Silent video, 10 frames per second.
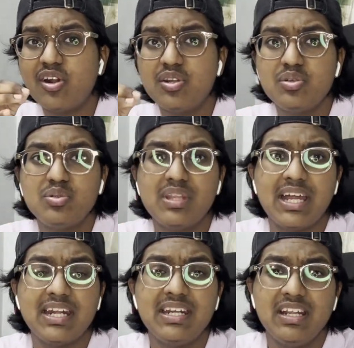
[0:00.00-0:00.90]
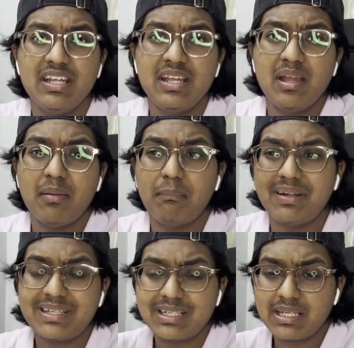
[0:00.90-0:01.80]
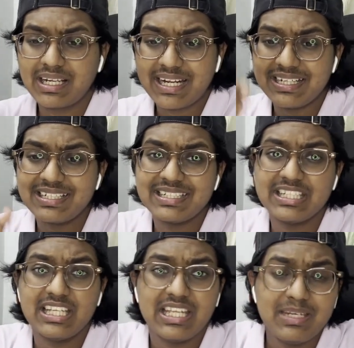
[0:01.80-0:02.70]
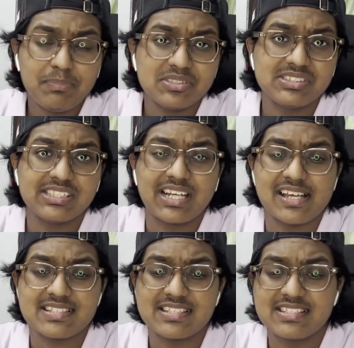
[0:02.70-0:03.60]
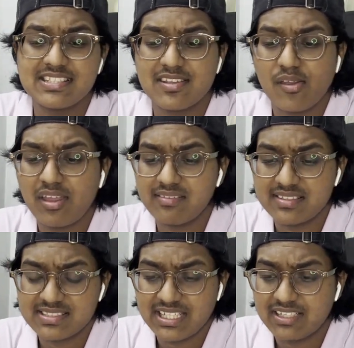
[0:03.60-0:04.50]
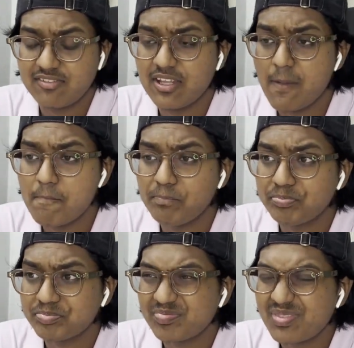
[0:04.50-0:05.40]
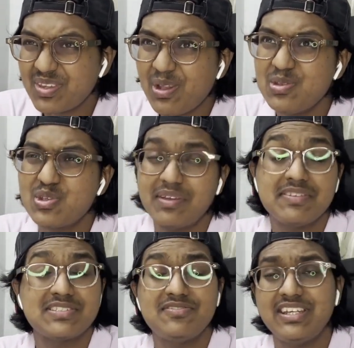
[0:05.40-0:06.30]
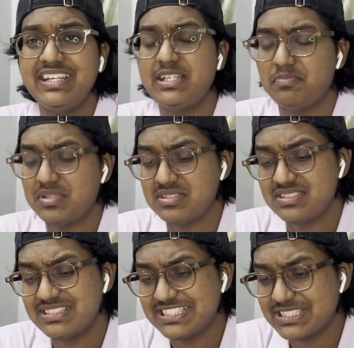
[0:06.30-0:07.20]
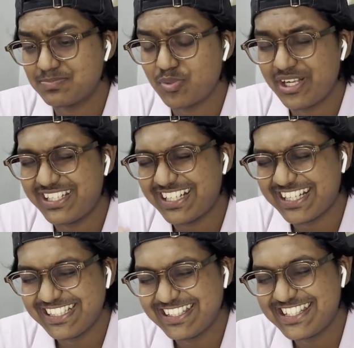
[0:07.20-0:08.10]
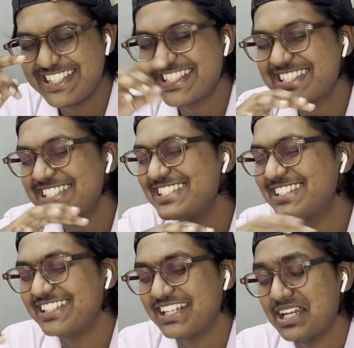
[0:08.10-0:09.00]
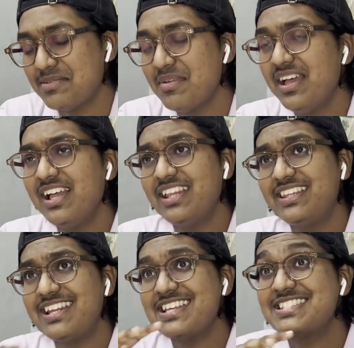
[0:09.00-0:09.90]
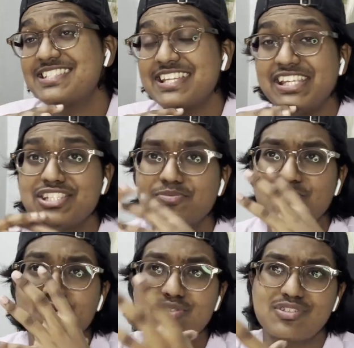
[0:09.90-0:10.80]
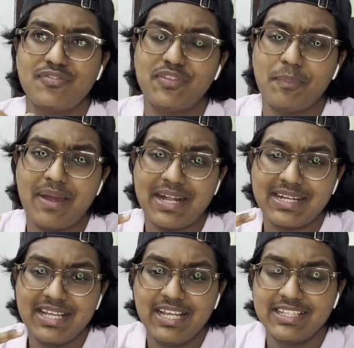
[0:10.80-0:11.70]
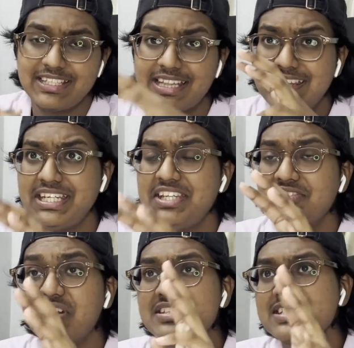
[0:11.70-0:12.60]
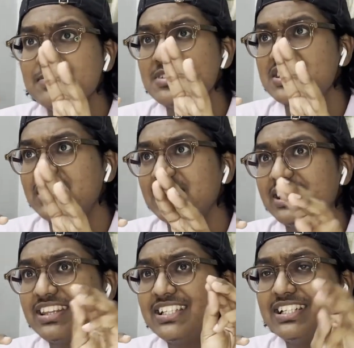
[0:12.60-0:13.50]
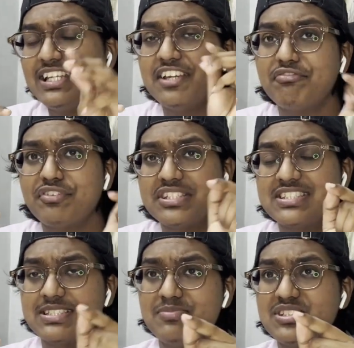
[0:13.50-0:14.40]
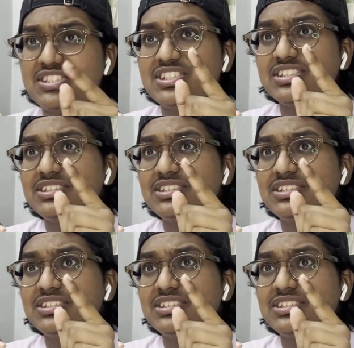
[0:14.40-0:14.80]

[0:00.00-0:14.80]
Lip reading: do that? But connect in-person classes. So I was that way. So I was very depressed, disappointed, and this is the time that has changed most of the part. The 3-1 semester, the third year, first semester,